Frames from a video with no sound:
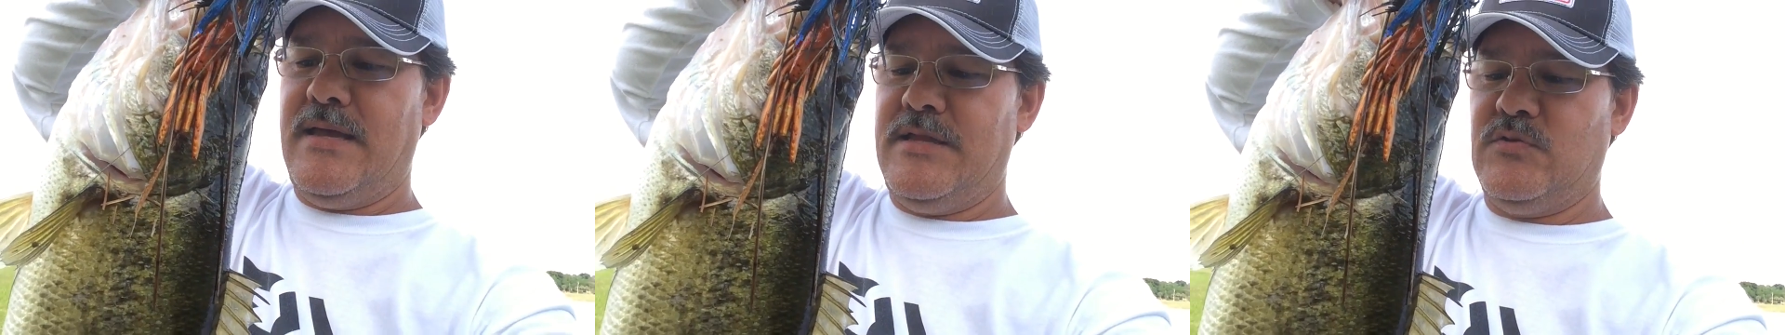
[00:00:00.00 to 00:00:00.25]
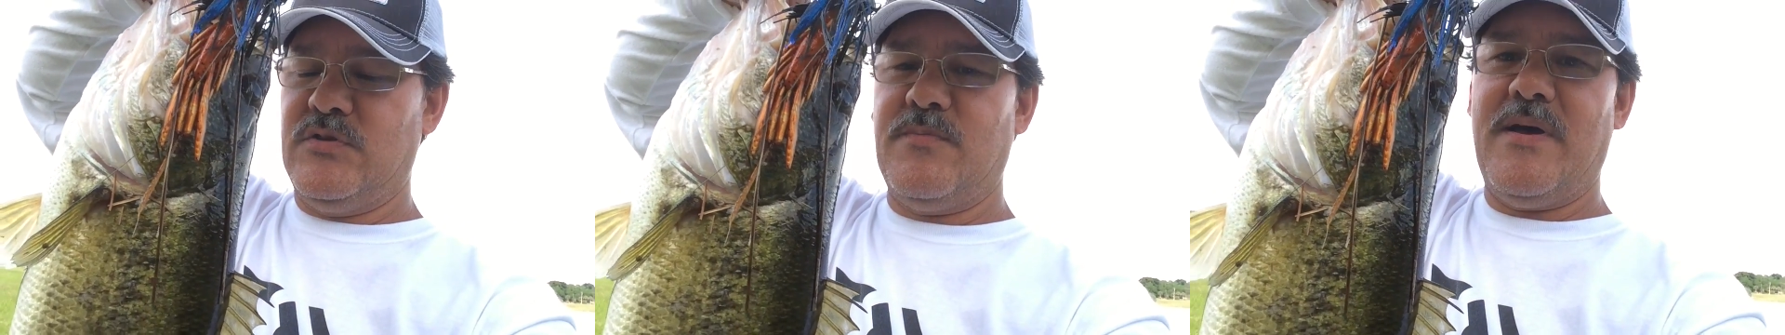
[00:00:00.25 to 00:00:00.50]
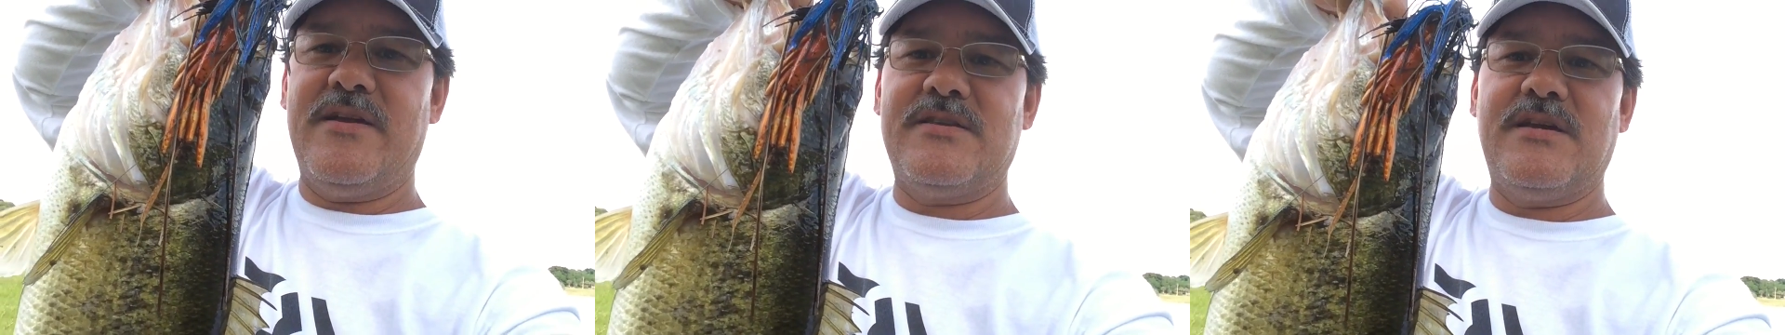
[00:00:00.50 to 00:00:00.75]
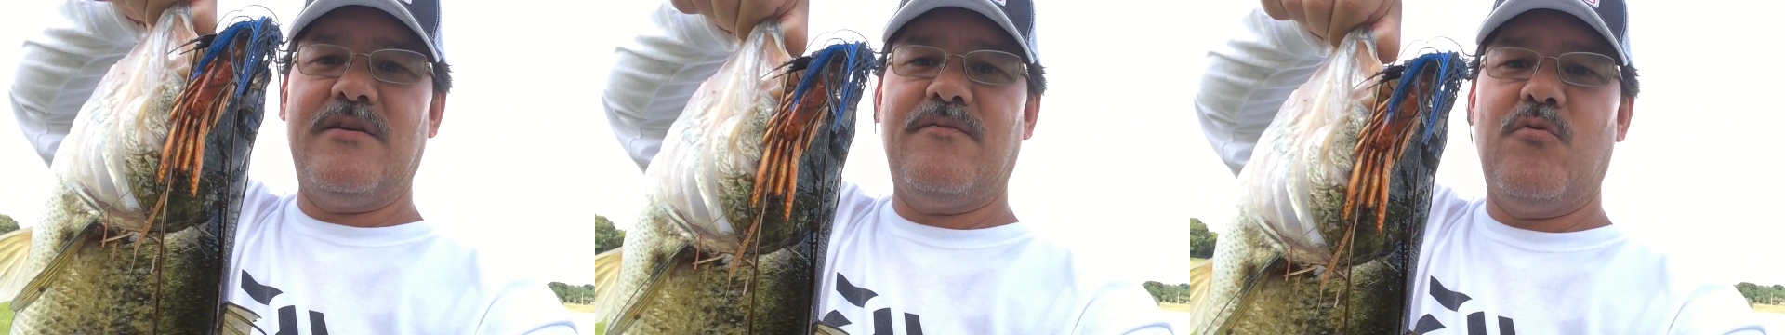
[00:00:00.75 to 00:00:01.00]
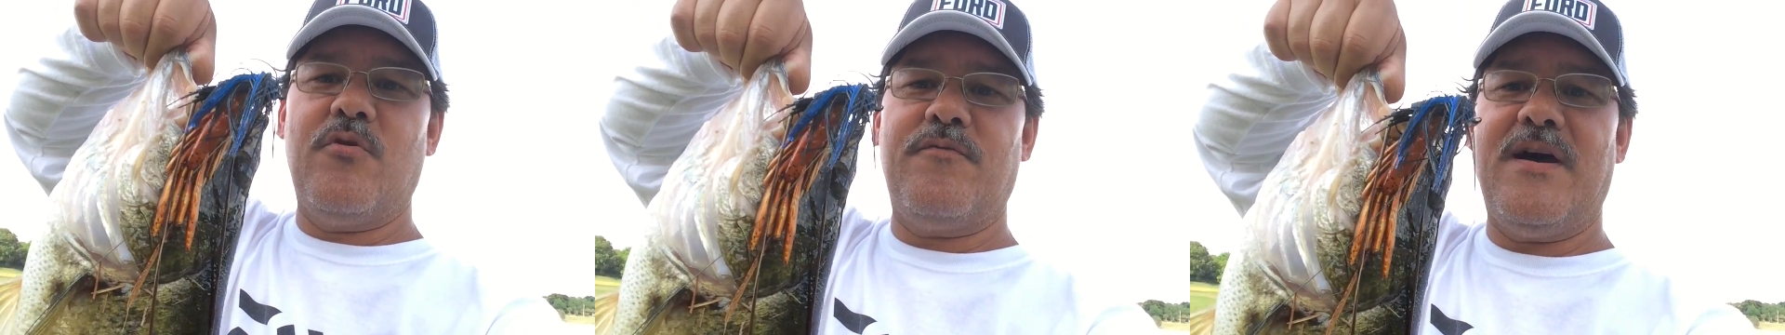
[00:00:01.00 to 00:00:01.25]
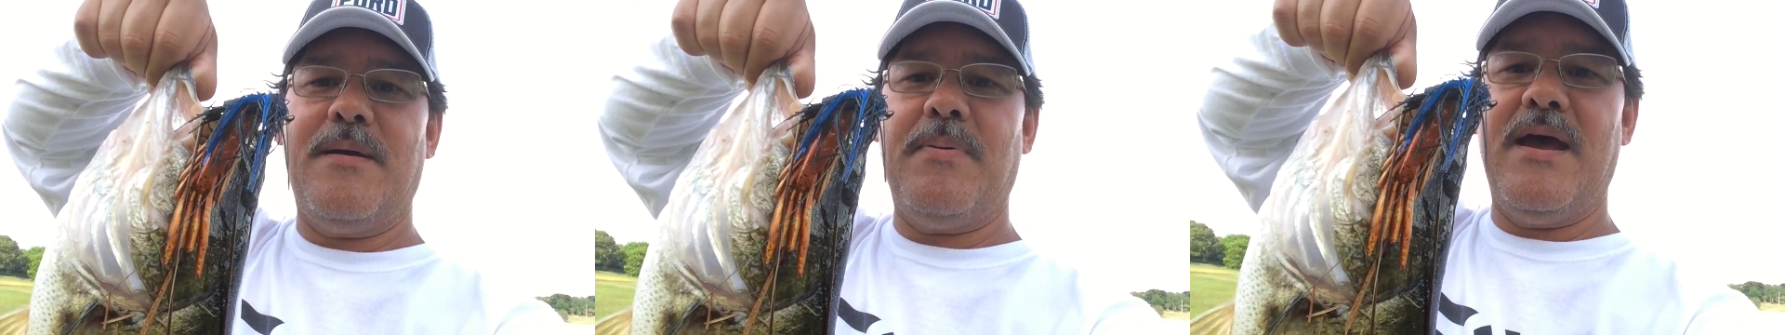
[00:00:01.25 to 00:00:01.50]
And this one's about 4 or
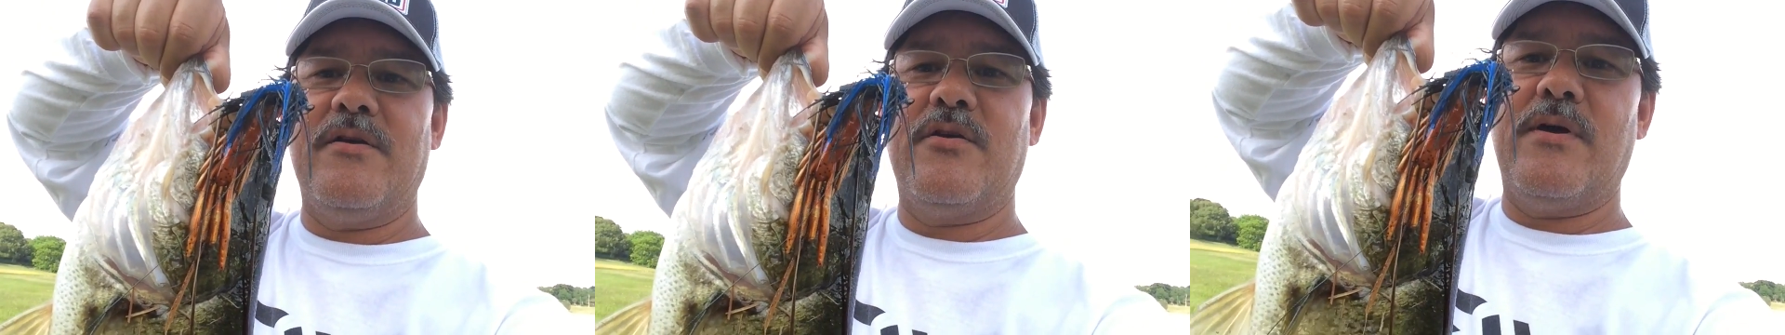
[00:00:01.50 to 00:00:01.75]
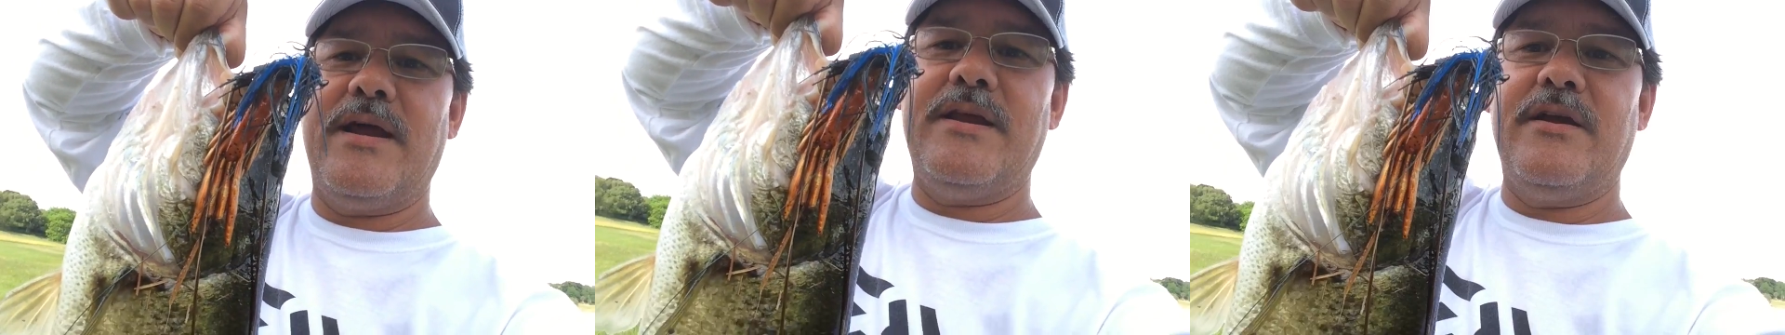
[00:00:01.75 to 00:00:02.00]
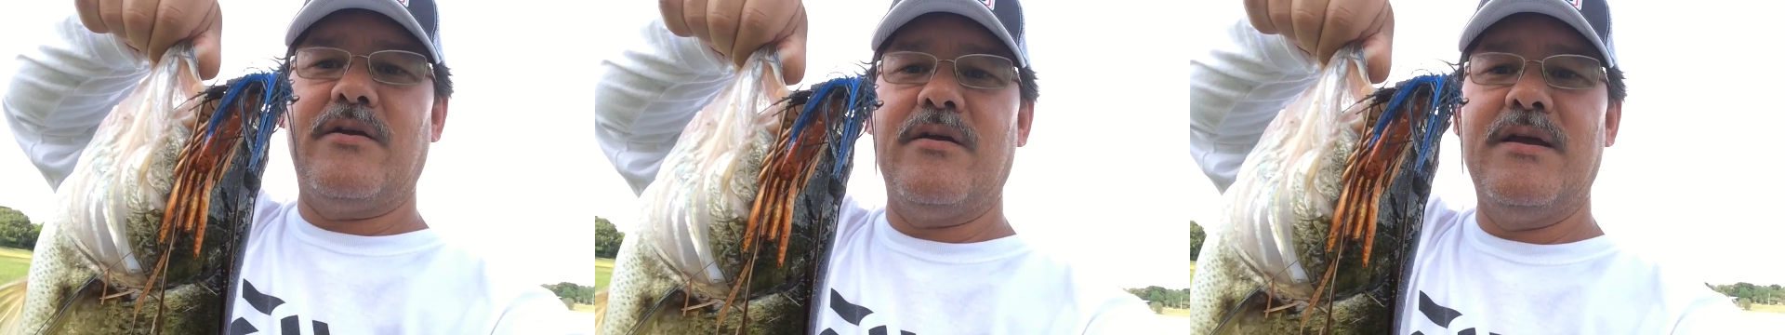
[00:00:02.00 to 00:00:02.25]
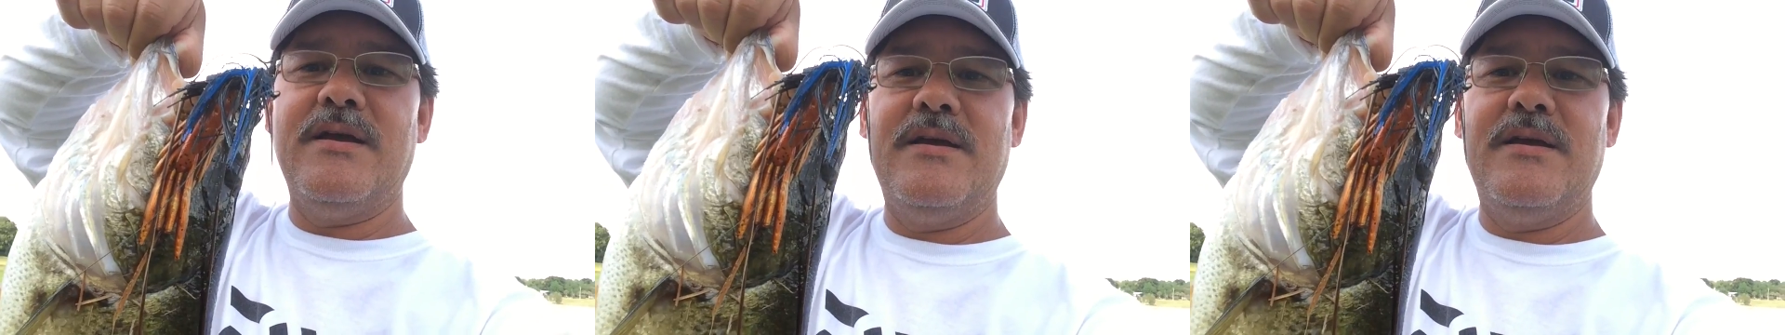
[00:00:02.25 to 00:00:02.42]
5 pounder right here.